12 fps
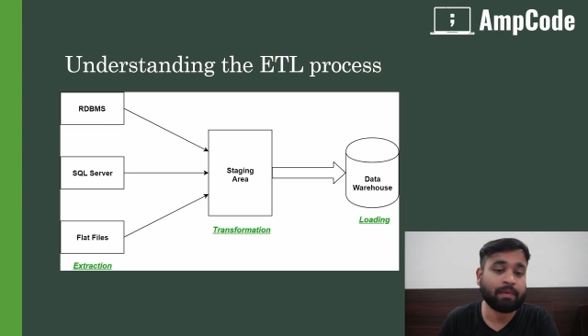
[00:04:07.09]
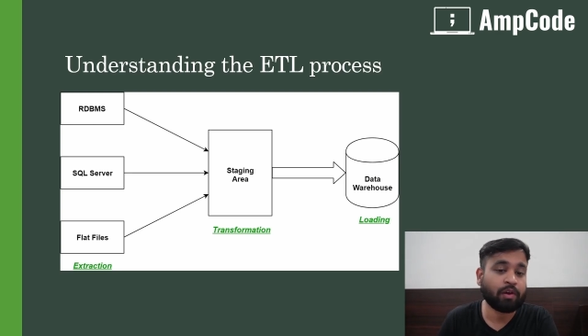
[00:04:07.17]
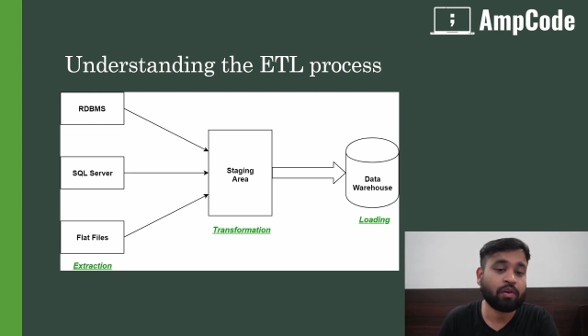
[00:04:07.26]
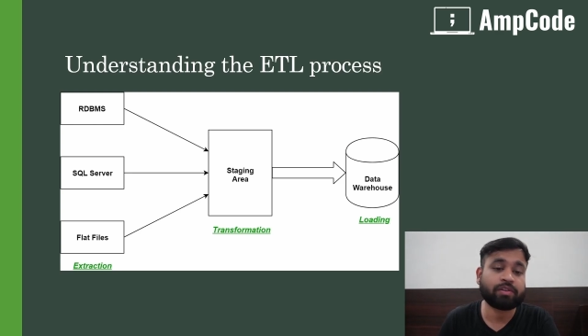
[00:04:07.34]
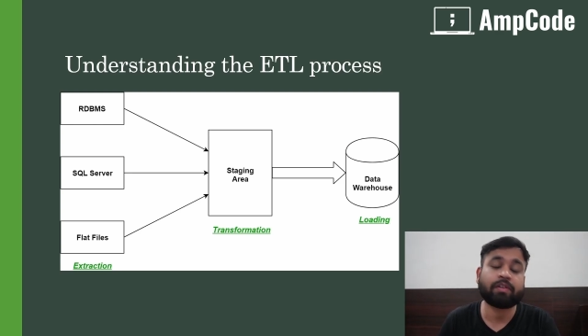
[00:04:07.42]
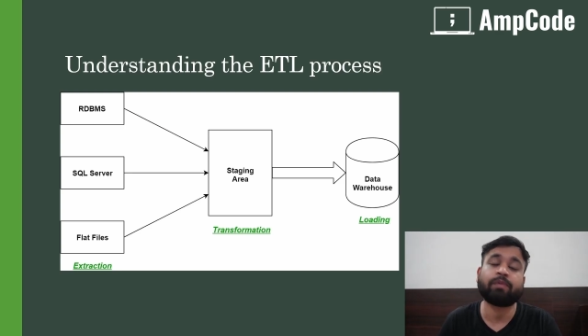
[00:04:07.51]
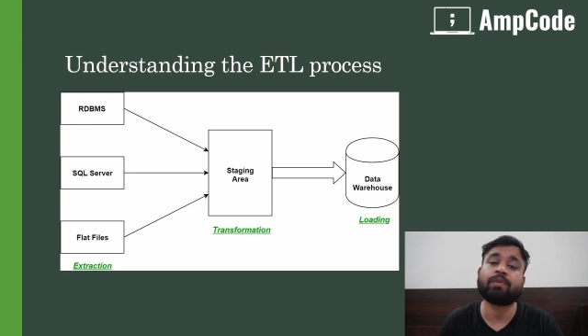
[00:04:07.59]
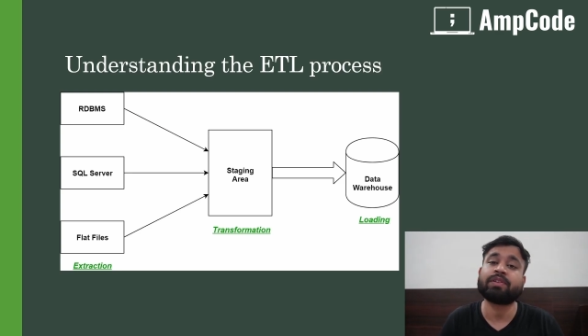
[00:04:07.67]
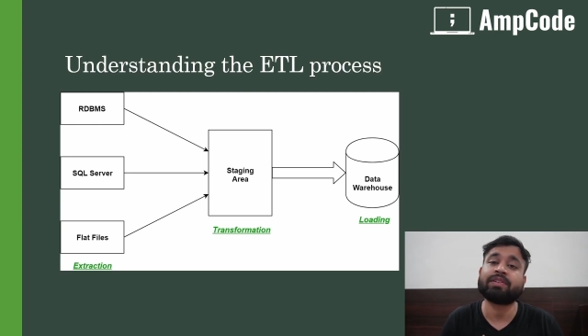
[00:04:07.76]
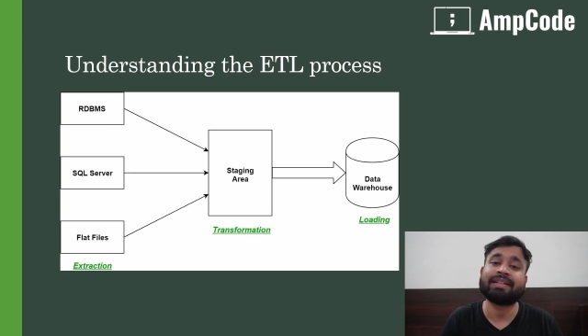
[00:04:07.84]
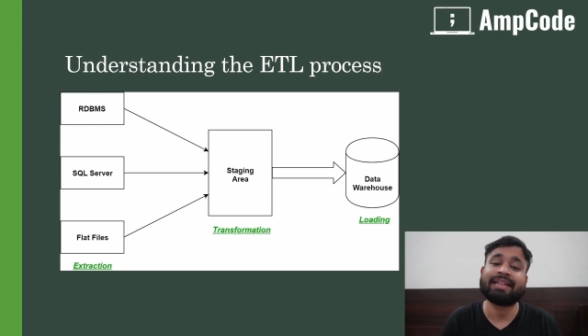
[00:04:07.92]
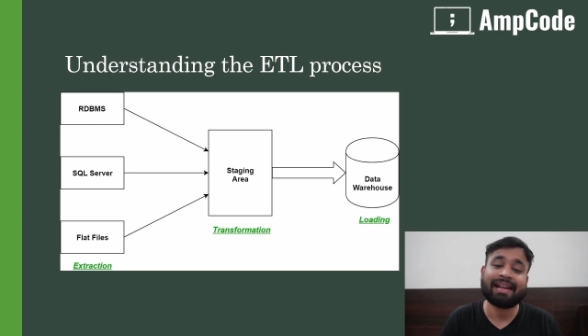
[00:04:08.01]
because if you
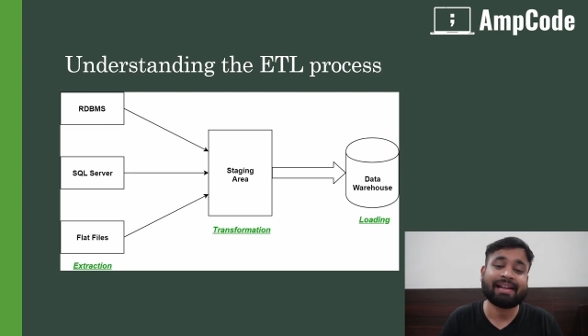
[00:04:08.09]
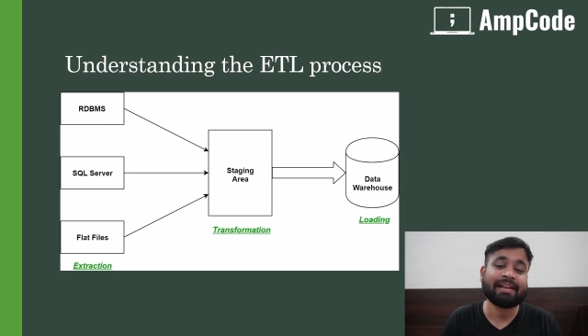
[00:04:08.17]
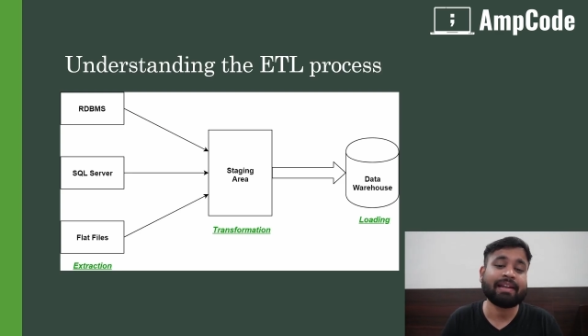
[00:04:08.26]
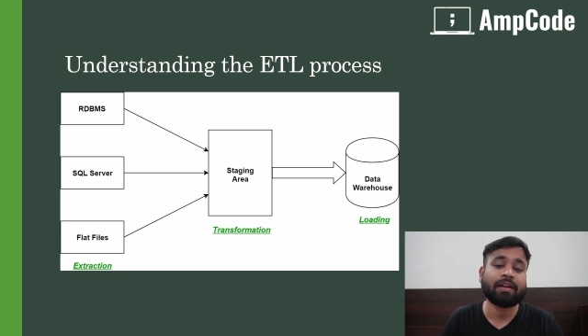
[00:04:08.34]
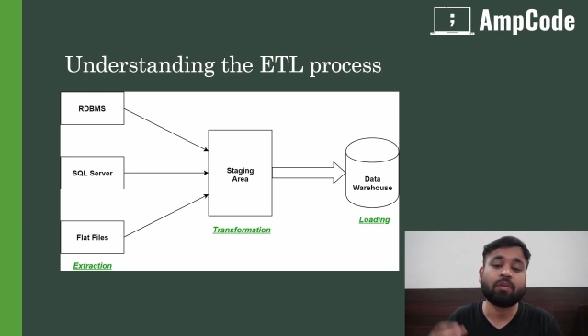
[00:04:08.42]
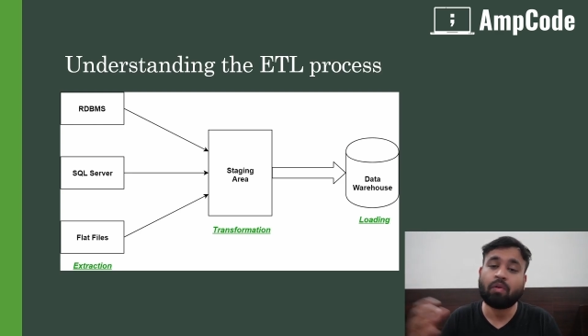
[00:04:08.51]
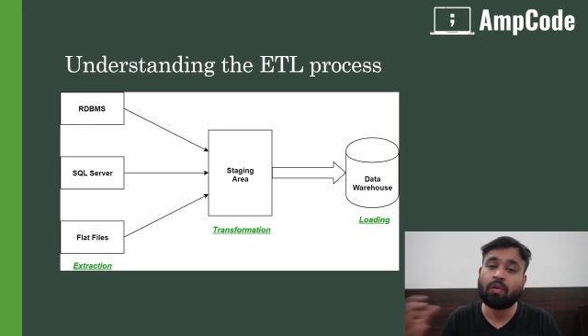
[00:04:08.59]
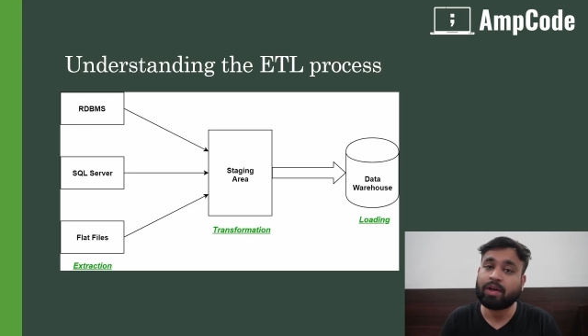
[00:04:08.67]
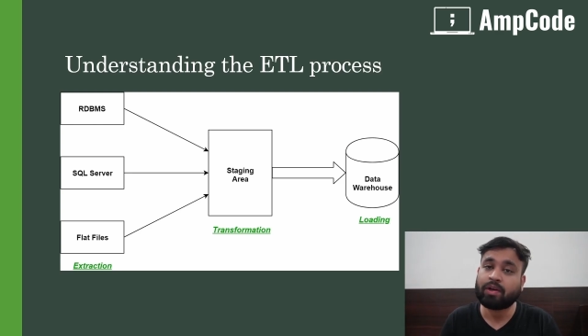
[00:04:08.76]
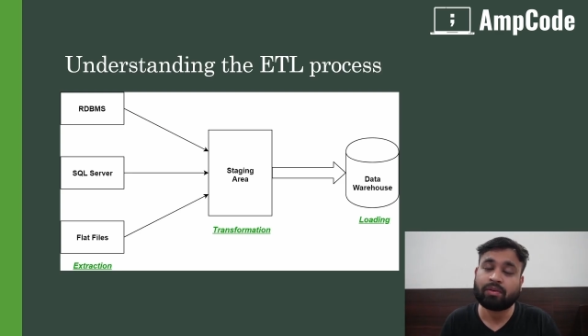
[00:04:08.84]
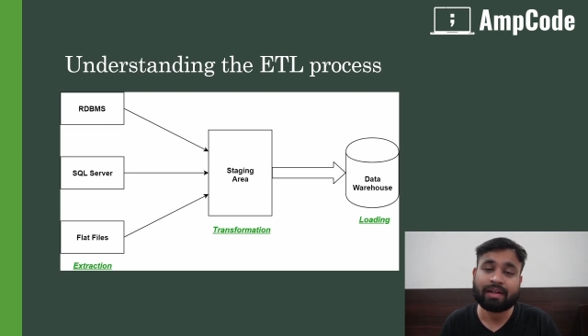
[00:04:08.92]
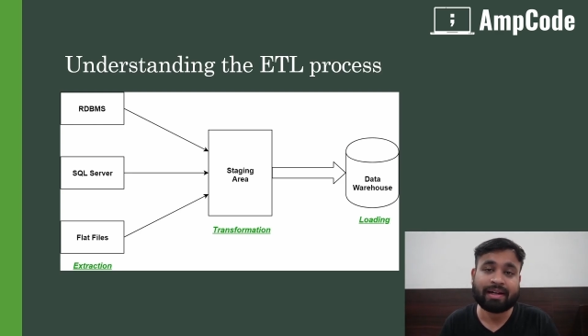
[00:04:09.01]
directly go
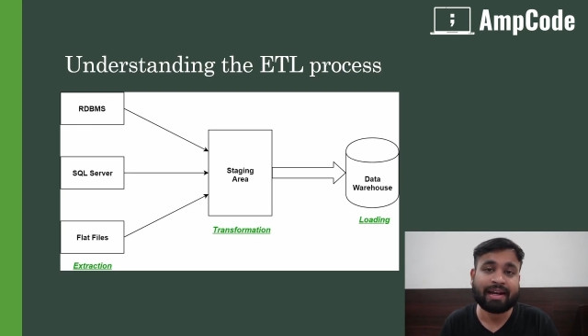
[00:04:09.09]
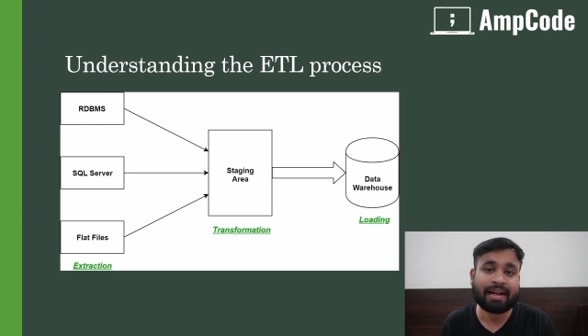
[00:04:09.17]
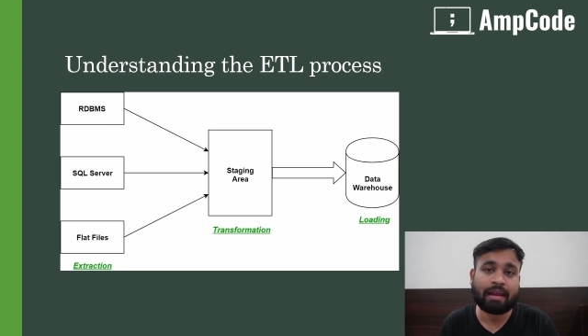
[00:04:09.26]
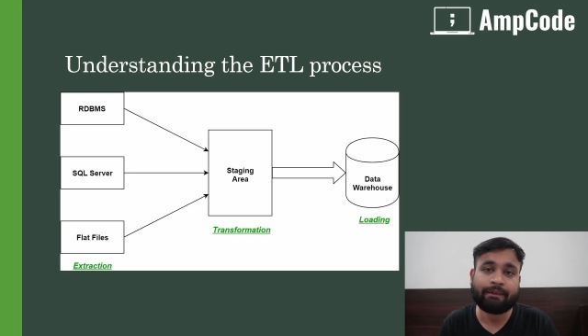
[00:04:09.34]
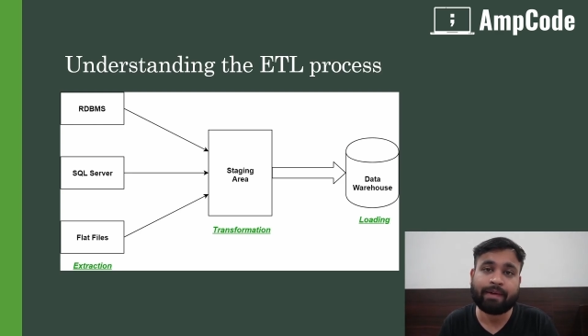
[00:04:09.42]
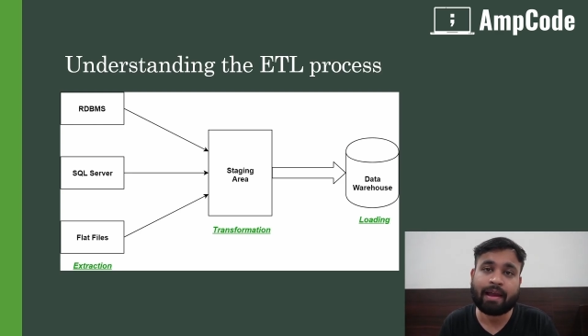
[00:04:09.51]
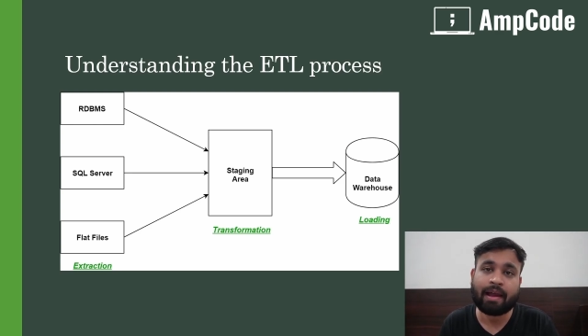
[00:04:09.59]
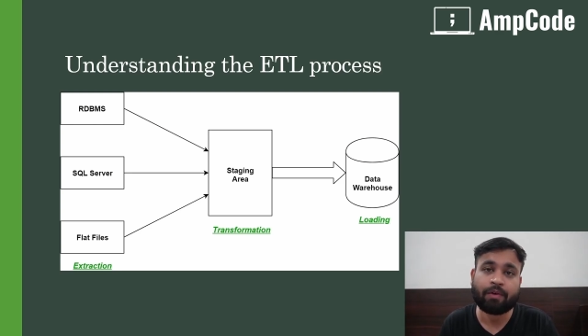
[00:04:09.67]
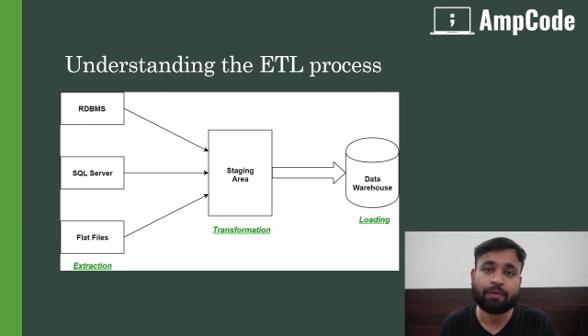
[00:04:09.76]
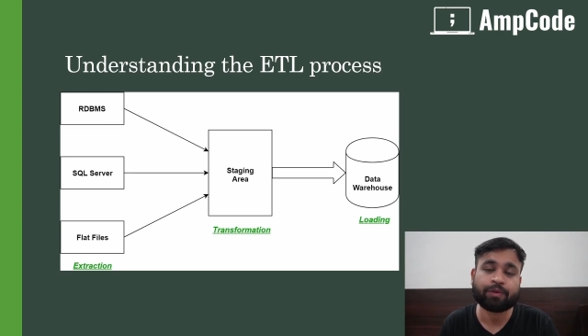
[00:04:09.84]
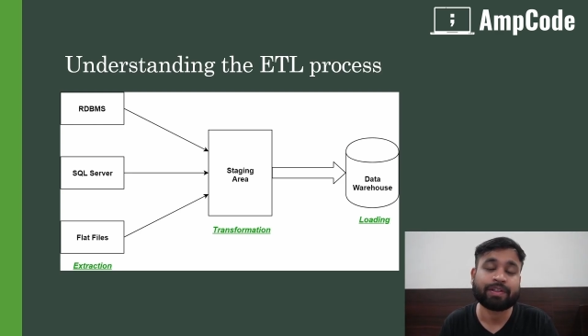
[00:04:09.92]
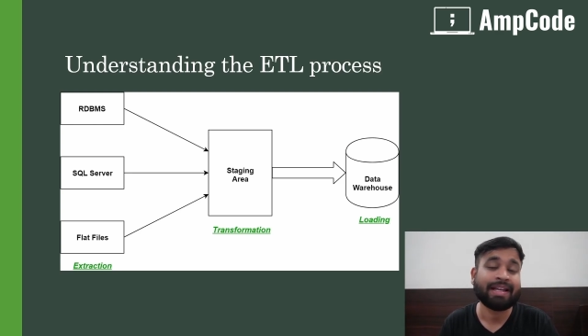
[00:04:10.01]
into the data
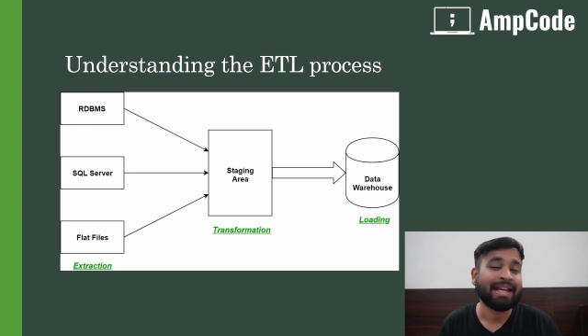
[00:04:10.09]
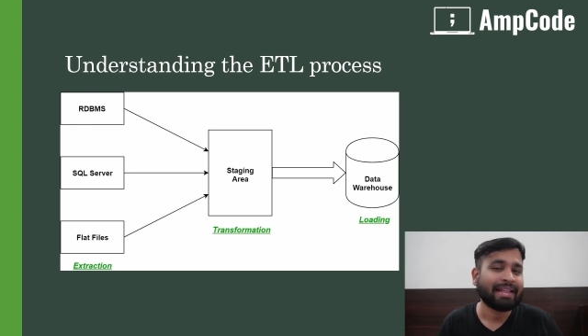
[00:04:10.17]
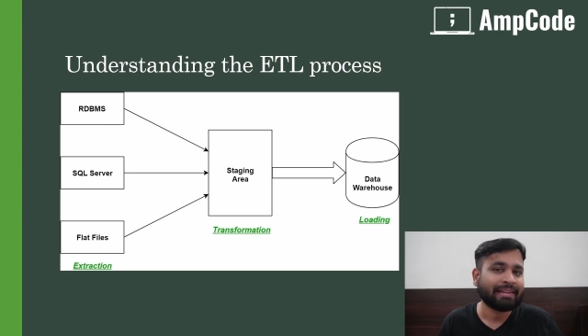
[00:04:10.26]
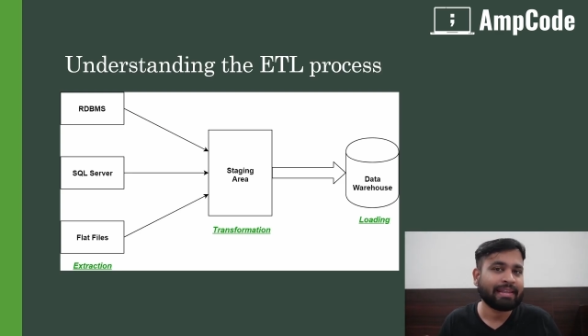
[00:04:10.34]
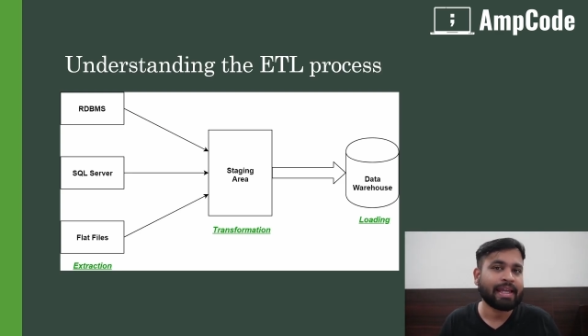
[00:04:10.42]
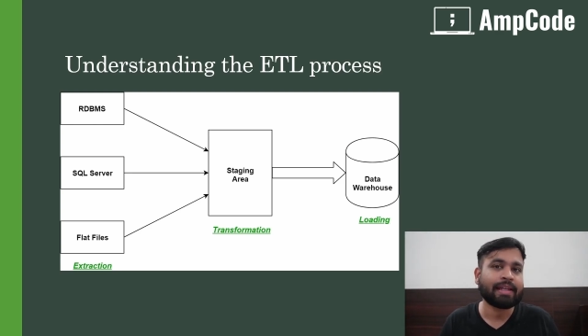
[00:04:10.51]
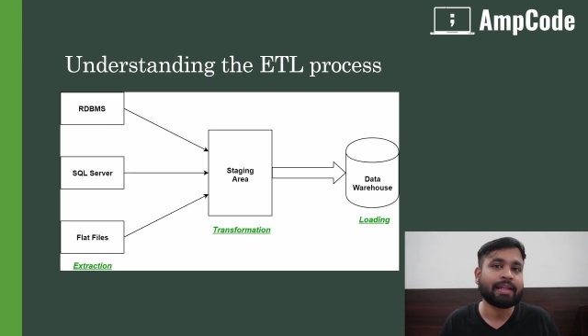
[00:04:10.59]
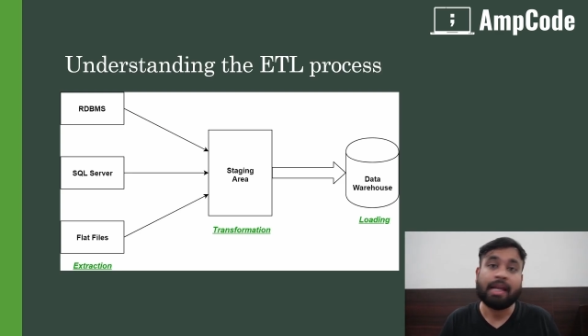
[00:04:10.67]
warehouse, then